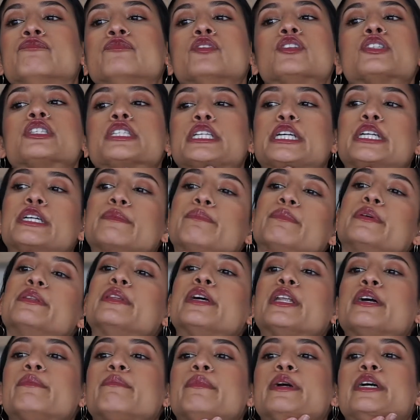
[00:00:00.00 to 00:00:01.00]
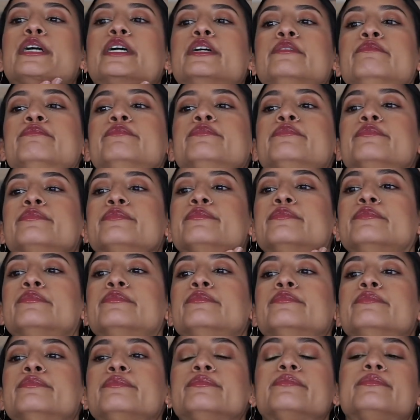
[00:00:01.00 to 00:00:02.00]
just gonna put that on
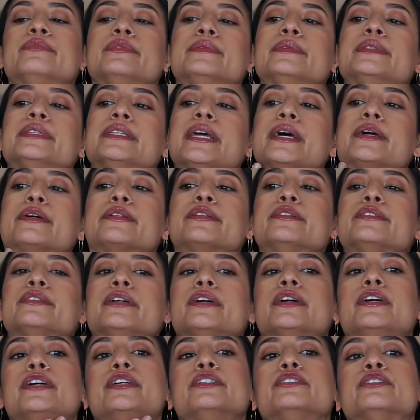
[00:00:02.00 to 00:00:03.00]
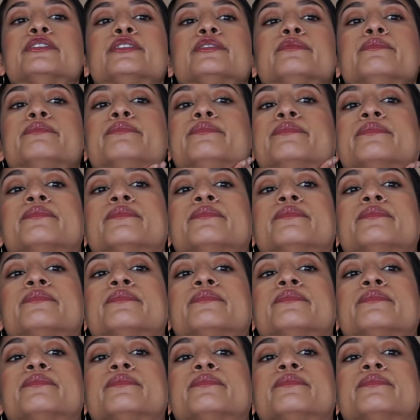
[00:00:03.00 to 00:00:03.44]
the decolletage.